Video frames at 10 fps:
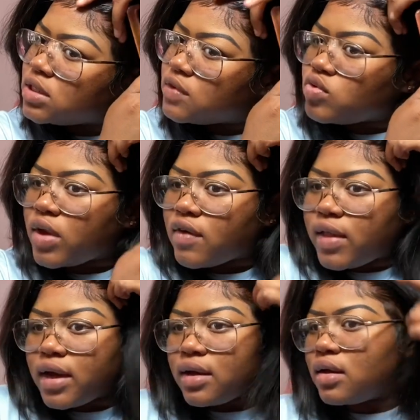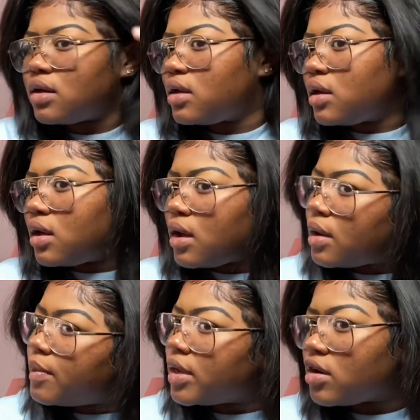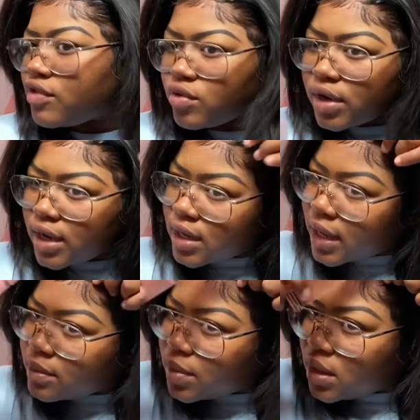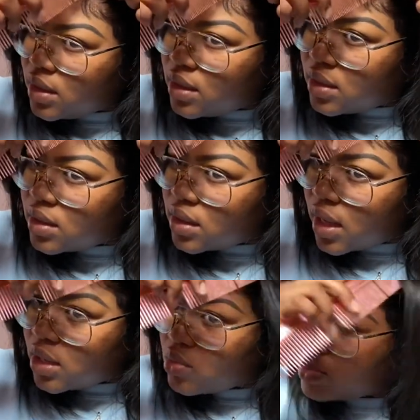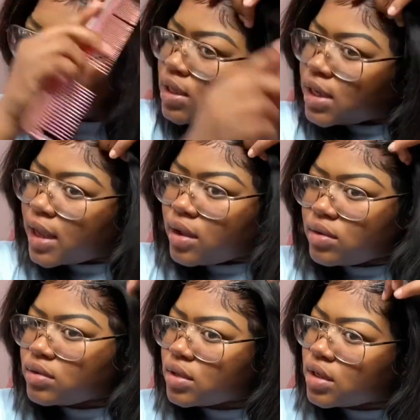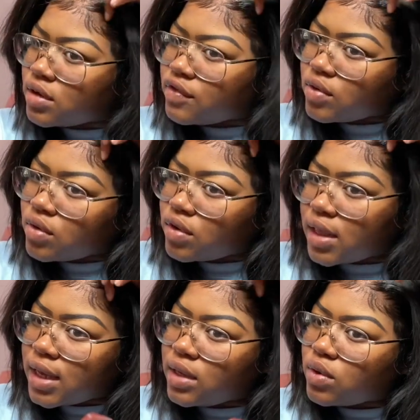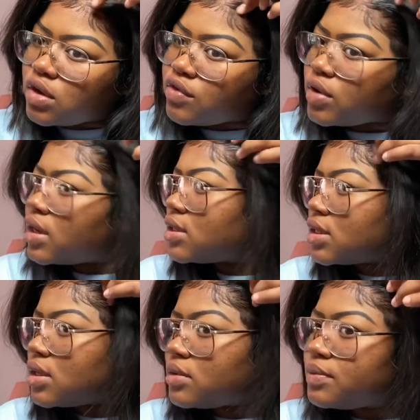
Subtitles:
if you have like a bigger forehead like me and you pull it down, you're gonna feel all that heat on your forehead. So